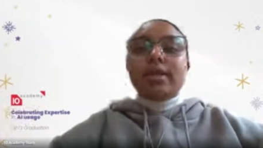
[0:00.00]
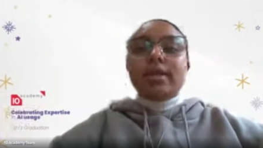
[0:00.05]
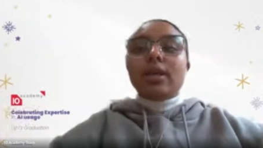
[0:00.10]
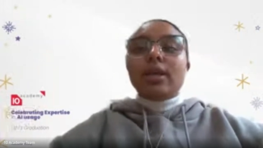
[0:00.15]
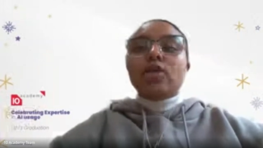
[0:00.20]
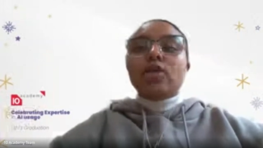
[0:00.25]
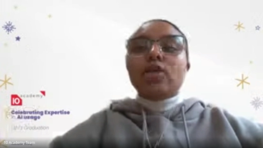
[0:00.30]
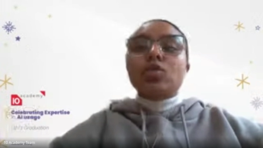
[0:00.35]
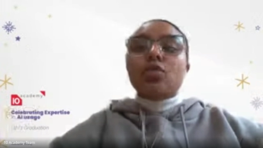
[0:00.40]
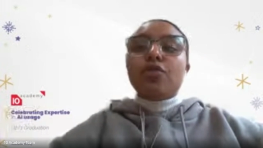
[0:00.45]

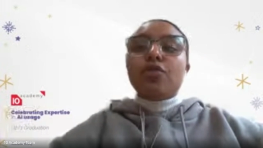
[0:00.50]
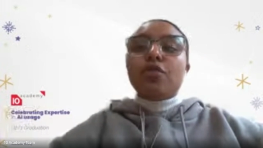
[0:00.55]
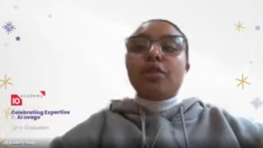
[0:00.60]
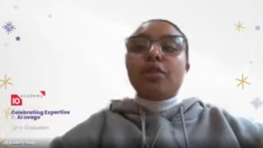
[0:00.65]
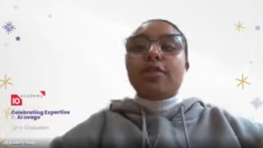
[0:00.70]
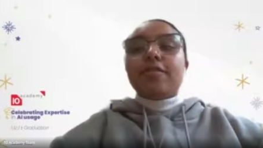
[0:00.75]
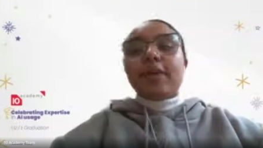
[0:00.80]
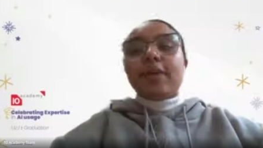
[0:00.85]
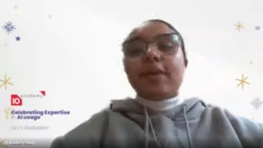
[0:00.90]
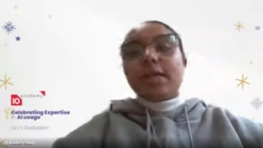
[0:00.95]
So for the
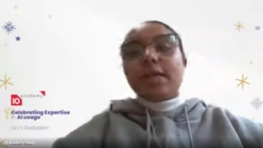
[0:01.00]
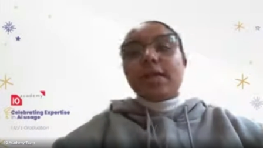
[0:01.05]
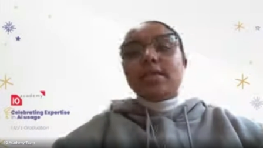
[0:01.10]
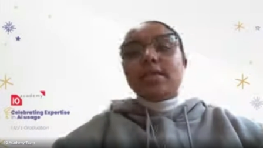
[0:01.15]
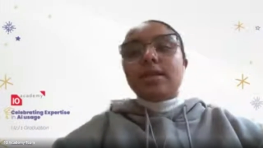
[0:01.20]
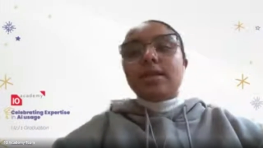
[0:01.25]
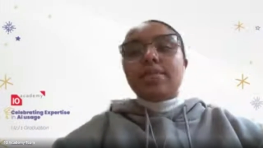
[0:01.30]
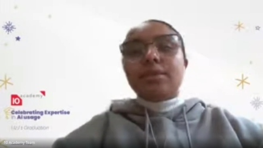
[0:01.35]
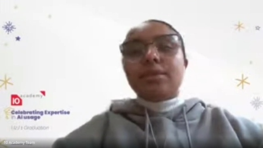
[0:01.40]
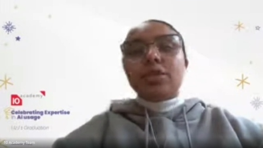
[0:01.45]
final
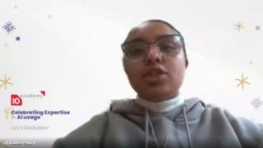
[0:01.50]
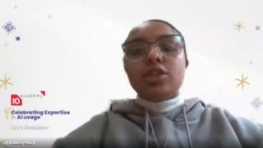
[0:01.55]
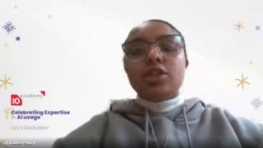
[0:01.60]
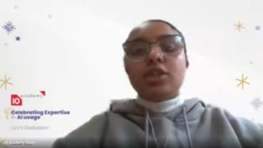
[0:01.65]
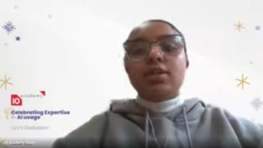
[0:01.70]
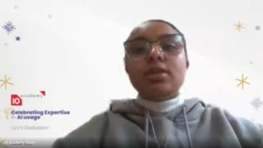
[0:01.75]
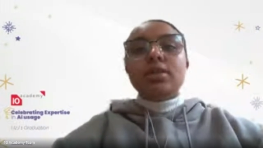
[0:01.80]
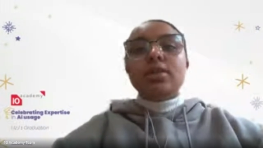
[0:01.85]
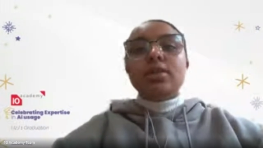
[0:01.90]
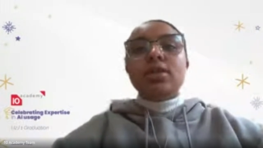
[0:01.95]

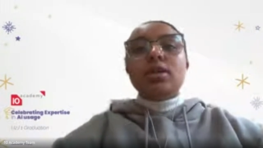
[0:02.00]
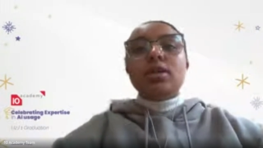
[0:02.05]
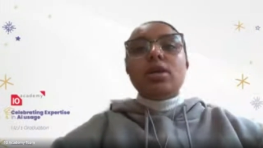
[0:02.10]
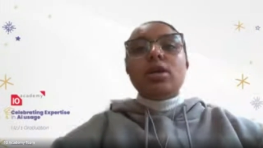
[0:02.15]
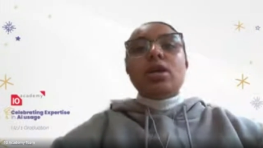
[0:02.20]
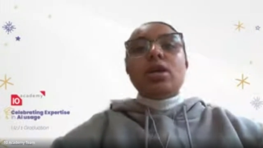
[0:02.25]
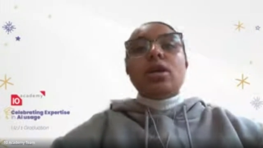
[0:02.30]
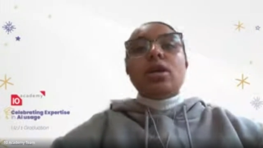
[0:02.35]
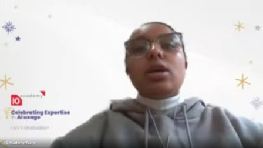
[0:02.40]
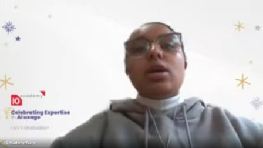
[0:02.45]
submission,
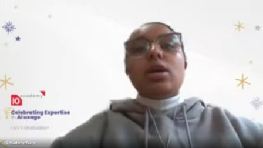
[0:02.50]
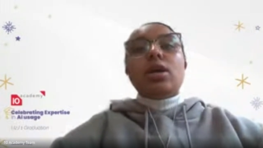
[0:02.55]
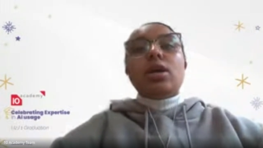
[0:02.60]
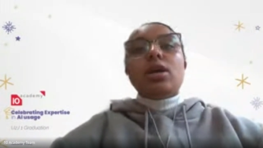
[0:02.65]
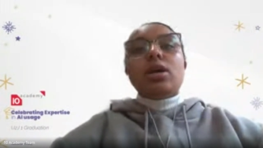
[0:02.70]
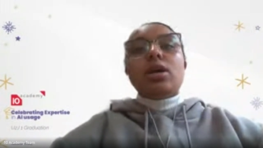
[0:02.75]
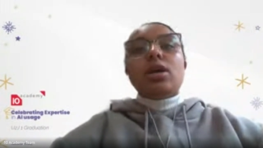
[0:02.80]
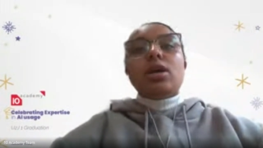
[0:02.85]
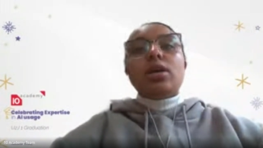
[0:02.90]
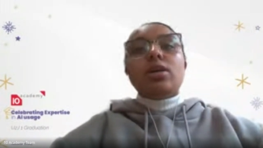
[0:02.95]

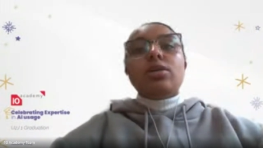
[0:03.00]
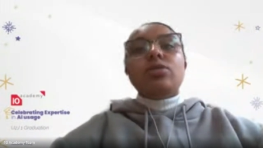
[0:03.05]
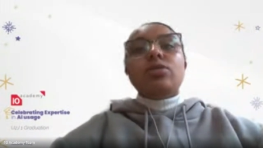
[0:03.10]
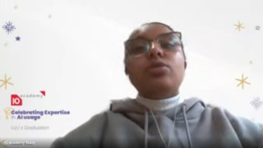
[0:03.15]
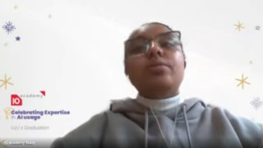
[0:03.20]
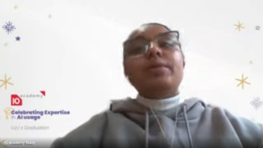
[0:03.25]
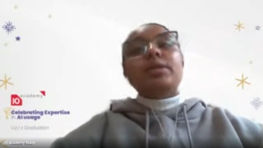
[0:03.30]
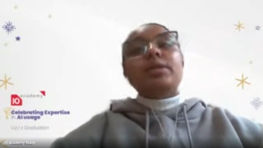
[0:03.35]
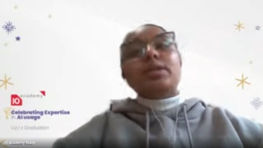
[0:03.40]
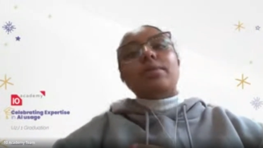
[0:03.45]
uh, you'll be
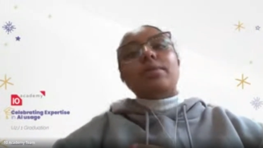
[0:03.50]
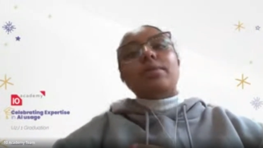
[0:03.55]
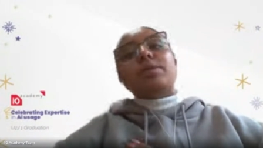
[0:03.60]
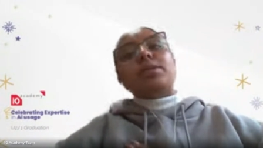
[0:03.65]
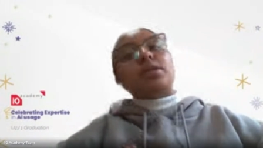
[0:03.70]
submitting the